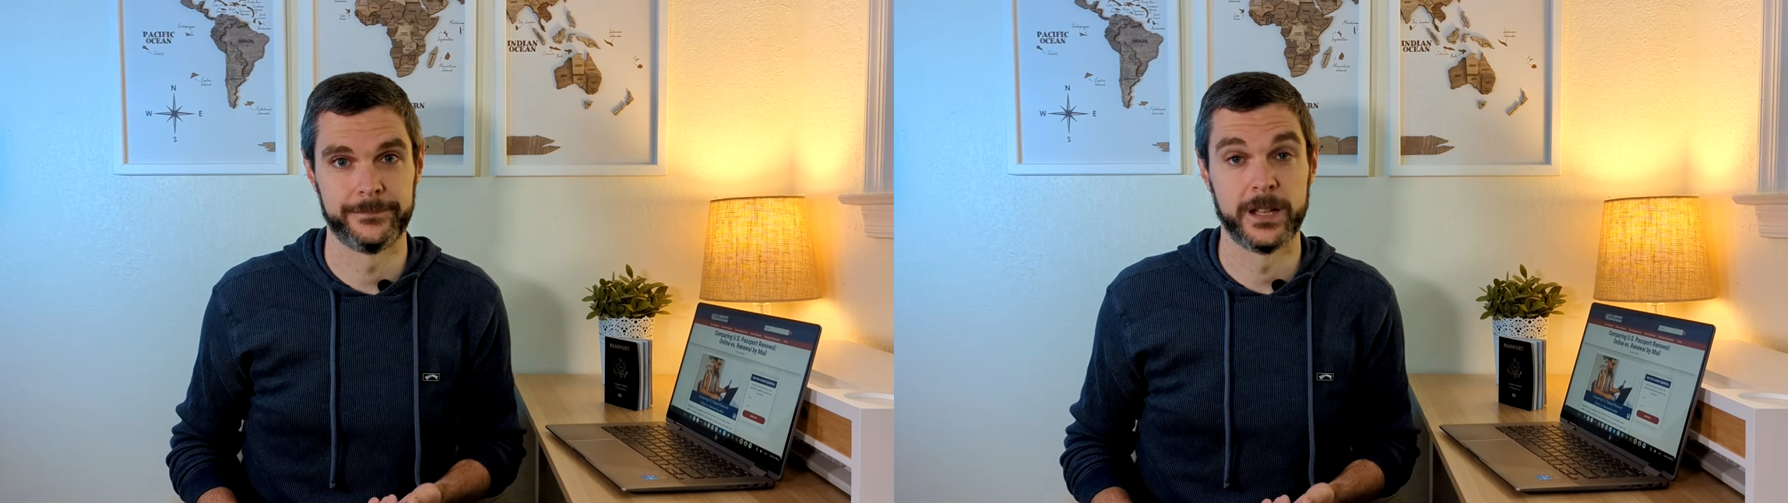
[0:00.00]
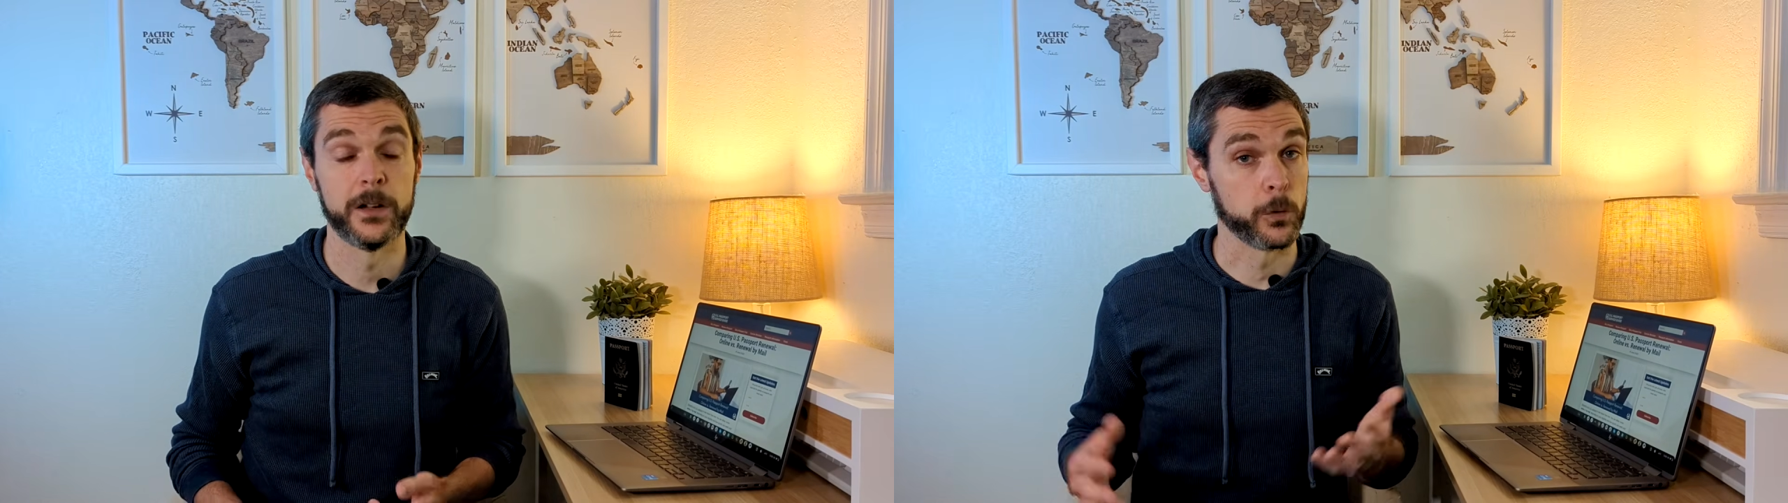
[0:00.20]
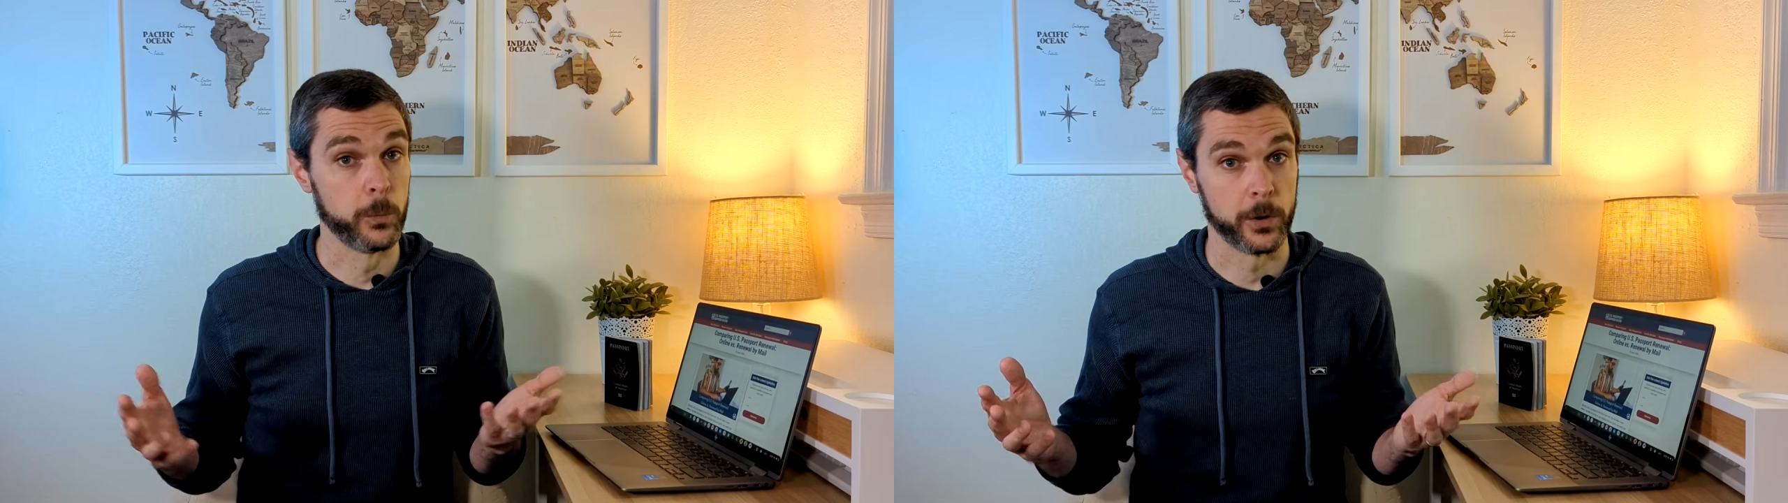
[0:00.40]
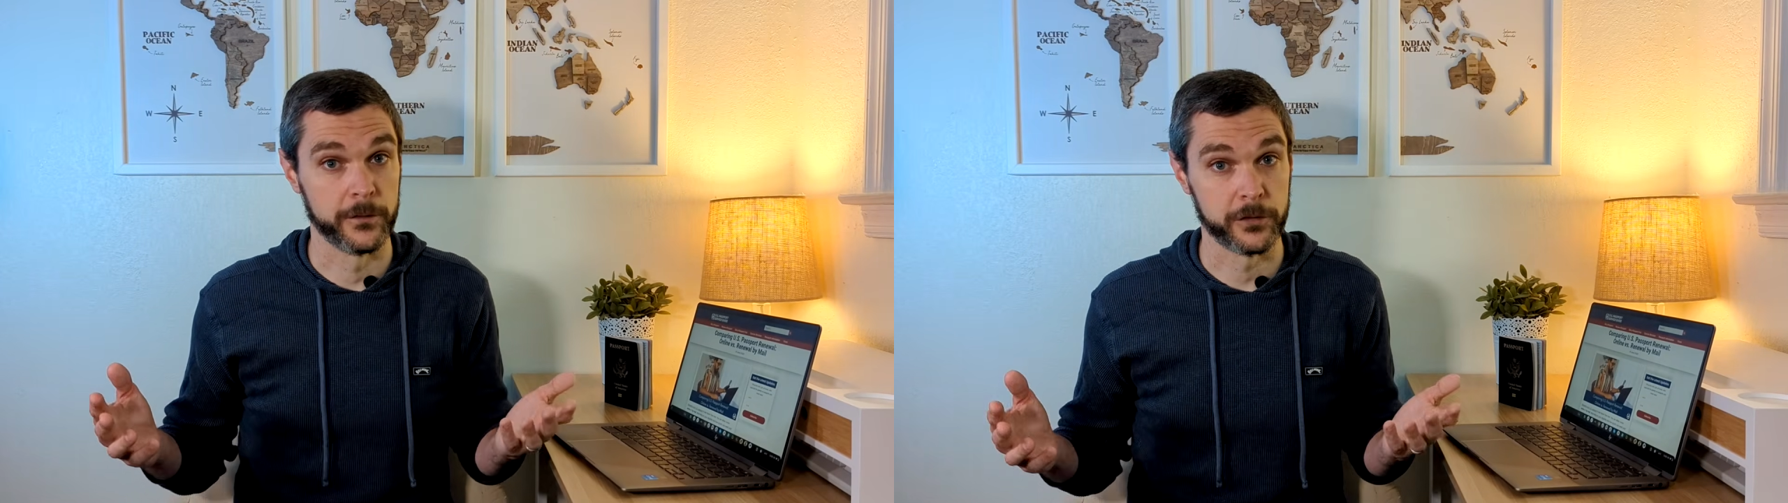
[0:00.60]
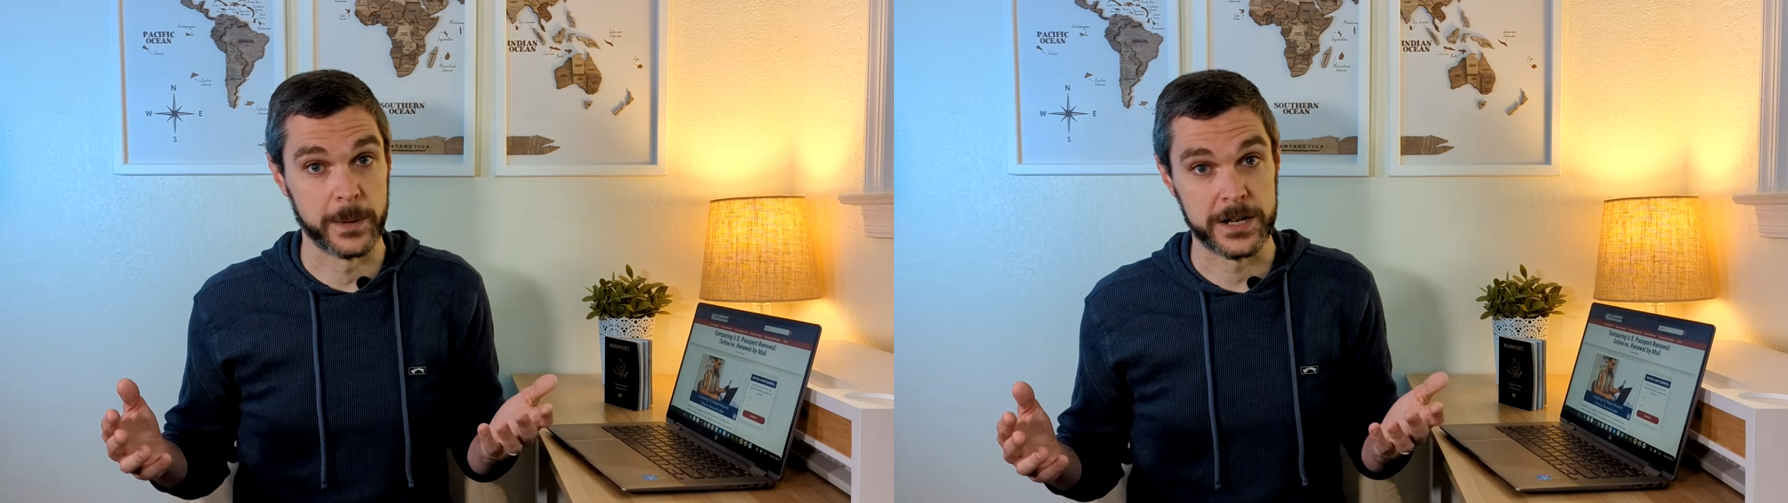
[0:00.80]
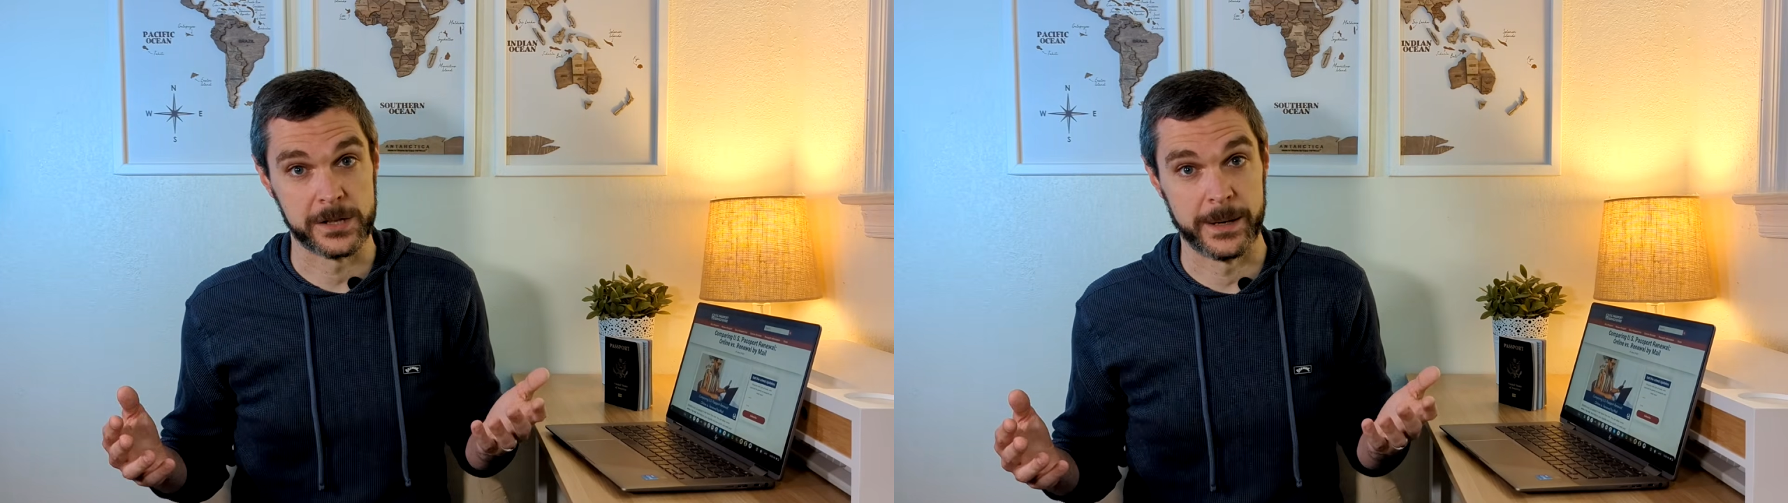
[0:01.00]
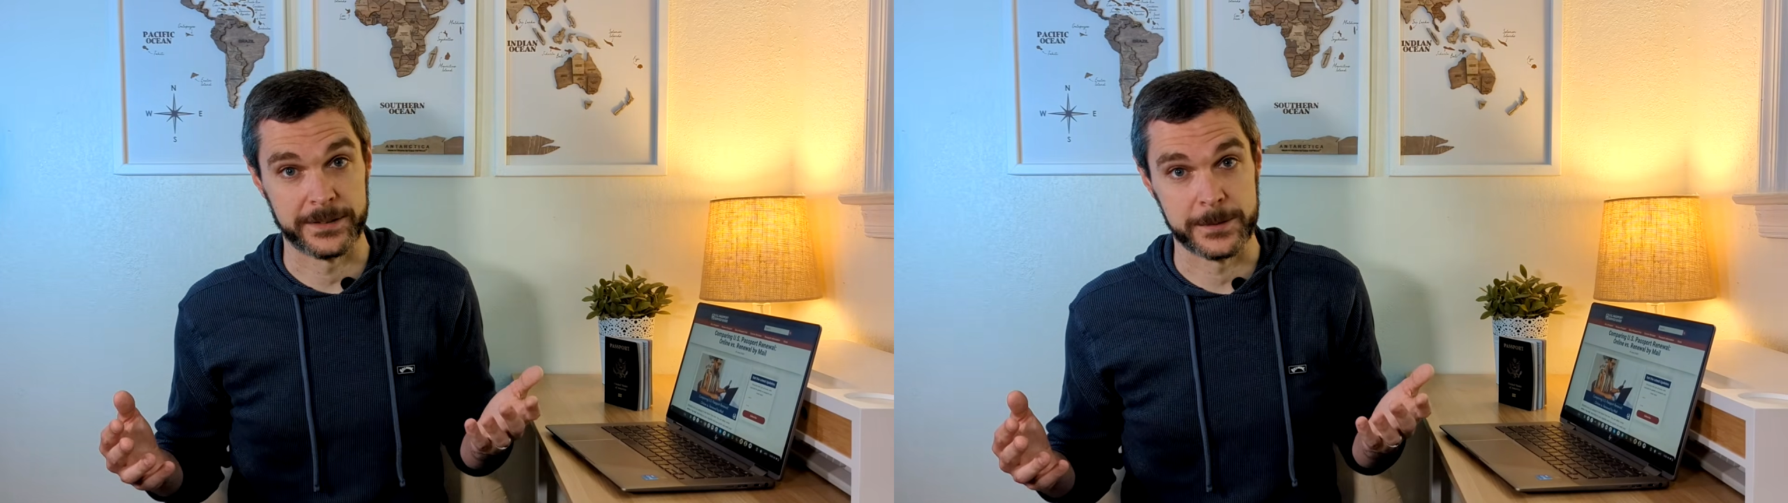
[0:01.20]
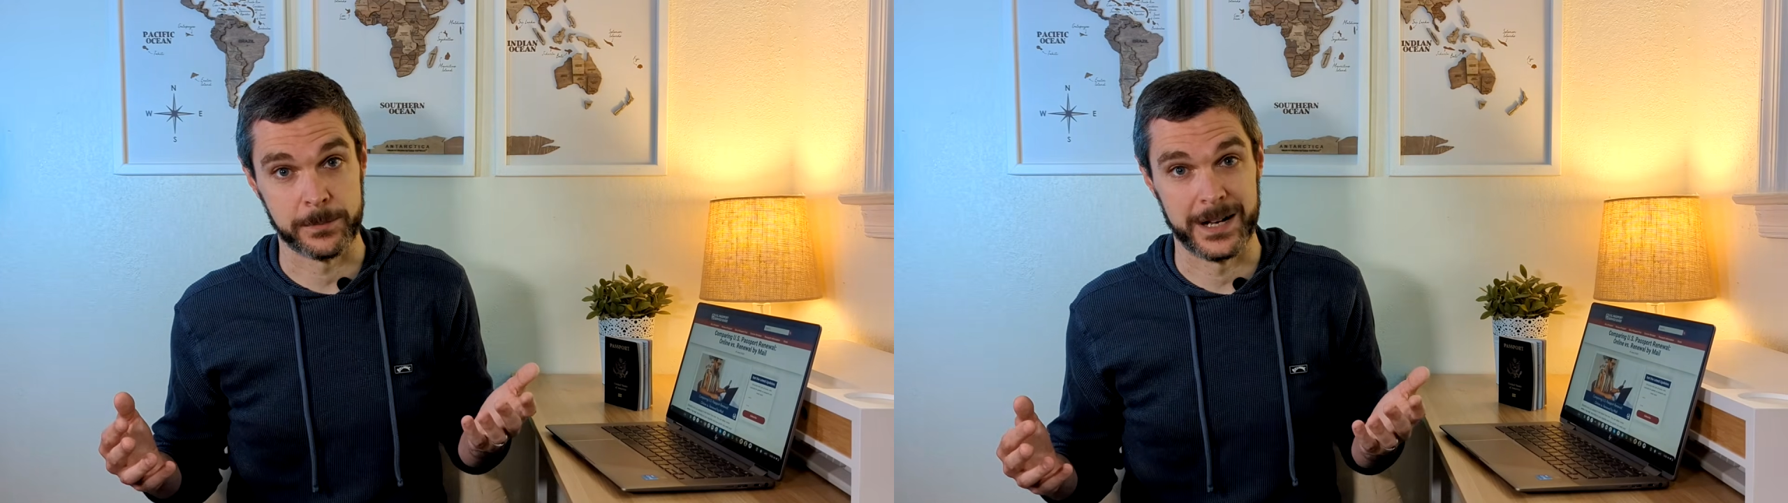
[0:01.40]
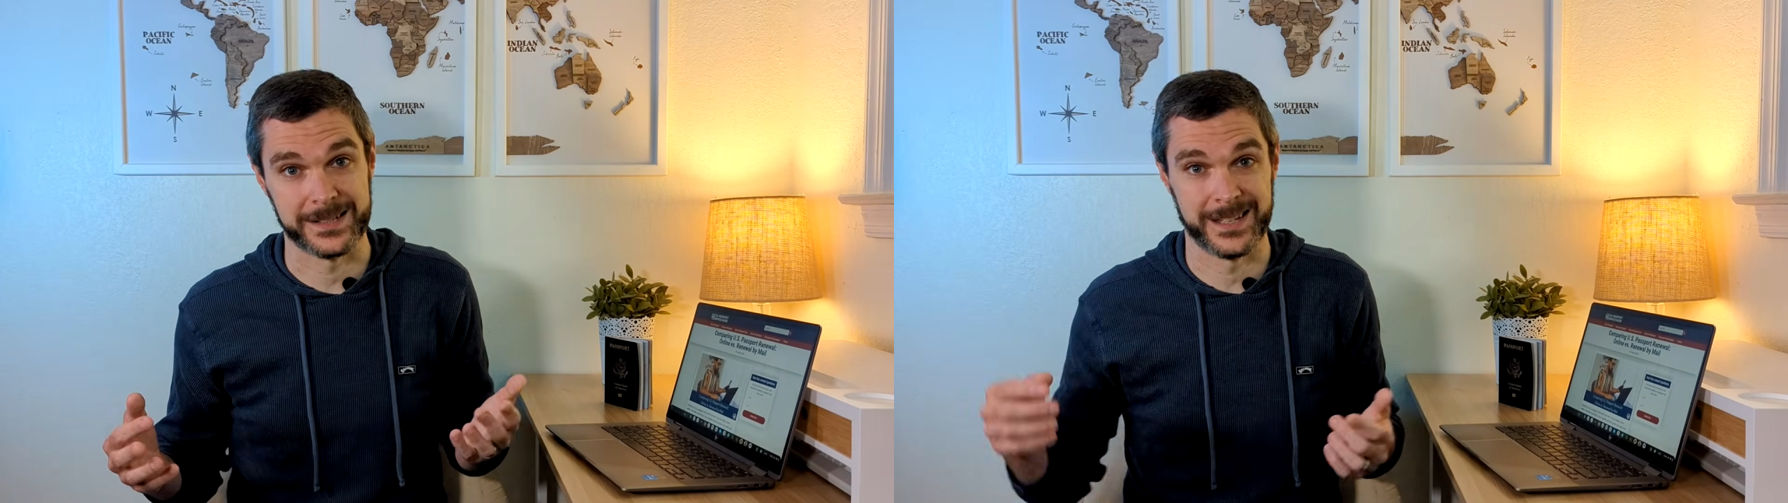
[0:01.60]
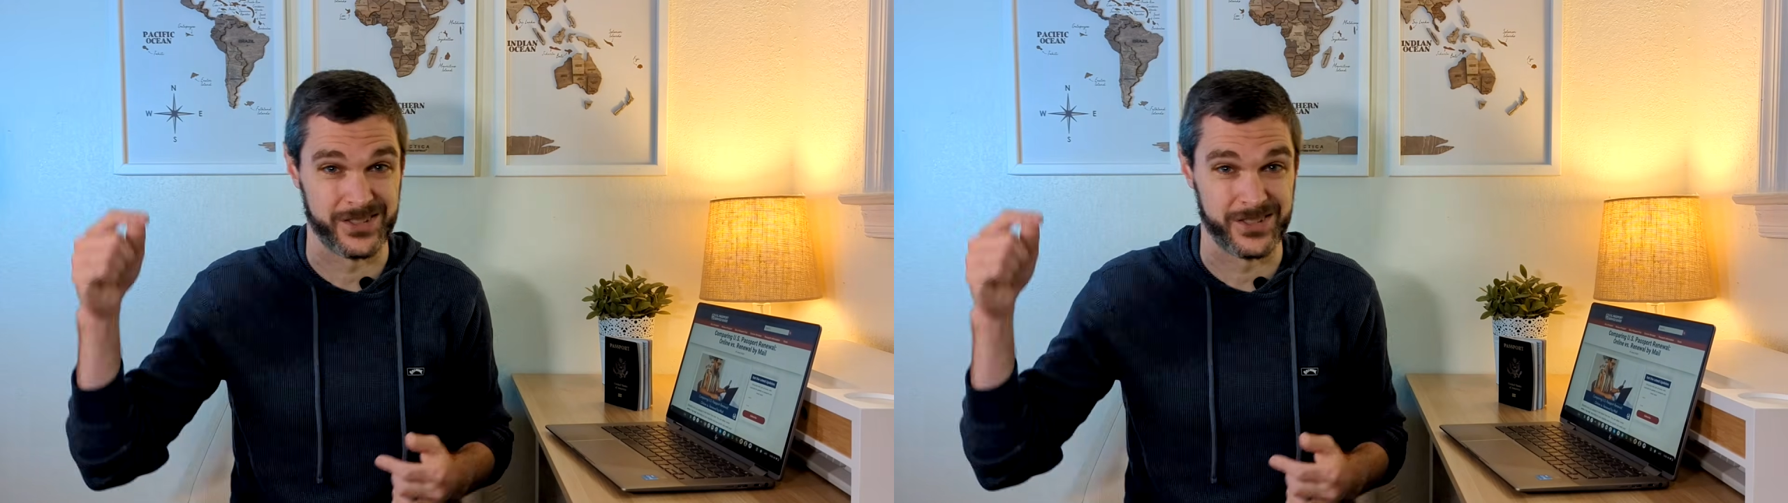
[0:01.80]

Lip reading: For more information about this process,